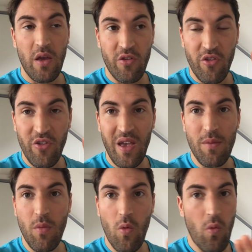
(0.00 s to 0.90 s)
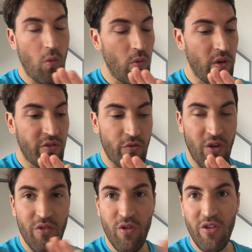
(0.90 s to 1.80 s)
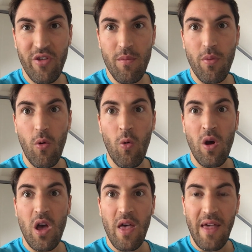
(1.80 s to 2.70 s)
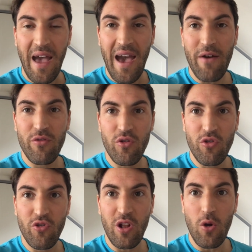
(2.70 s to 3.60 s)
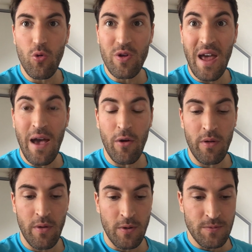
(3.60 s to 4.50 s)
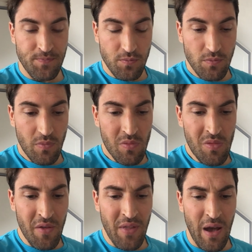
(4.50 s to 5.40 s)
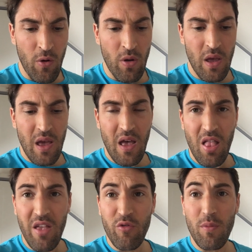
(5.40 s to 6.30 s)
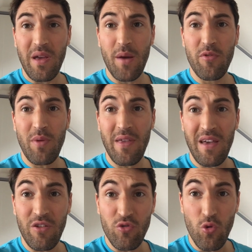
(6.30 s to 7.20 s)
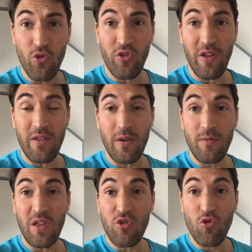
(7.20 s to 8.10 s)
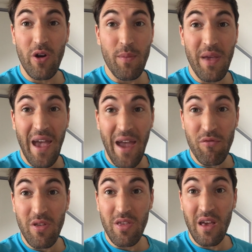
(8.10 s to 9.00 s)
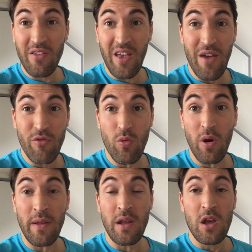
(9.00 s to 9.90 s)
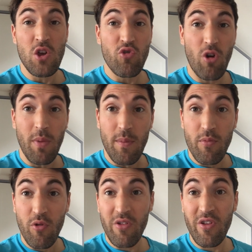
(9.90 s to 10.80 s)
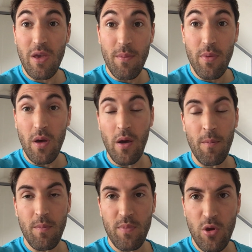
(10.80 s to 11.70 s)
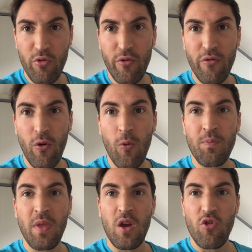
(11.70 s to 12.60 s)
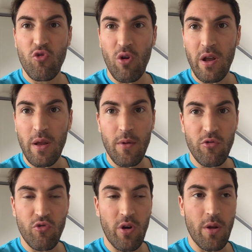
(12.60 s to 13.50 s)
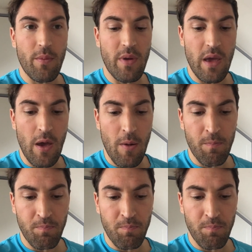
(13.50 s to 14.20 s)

it's the same, it's very, very simple. They have to slow down. Now, these women come to me, they're exhausted. They're trying to be everything to everyone. Trying to be pretty, beautiful, trying to be